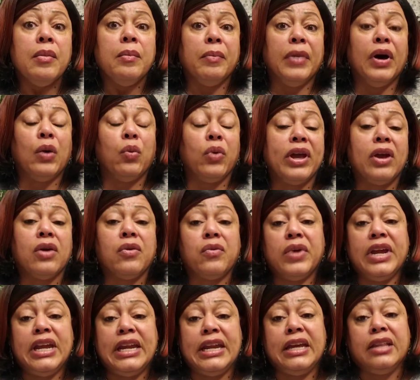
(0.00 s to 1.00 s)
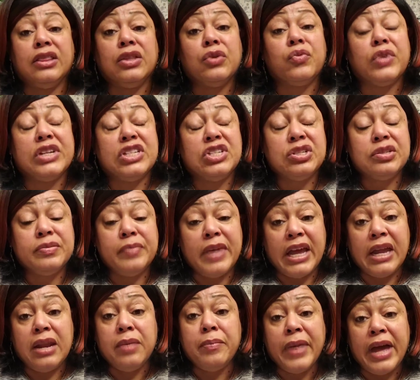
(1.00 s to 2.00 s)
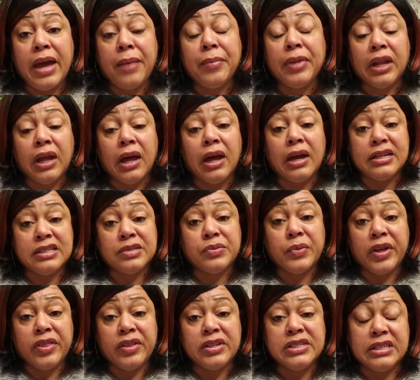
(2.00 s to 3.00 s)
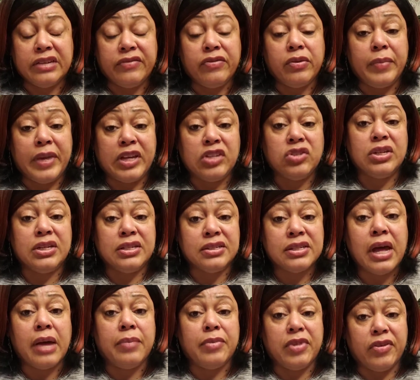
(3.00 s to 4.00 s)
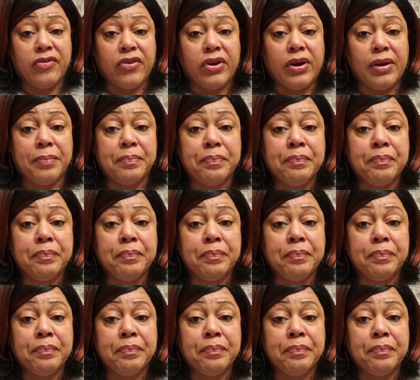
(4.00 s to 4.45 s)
But we are reading The Richest Man in Babylon is where this information is coming from.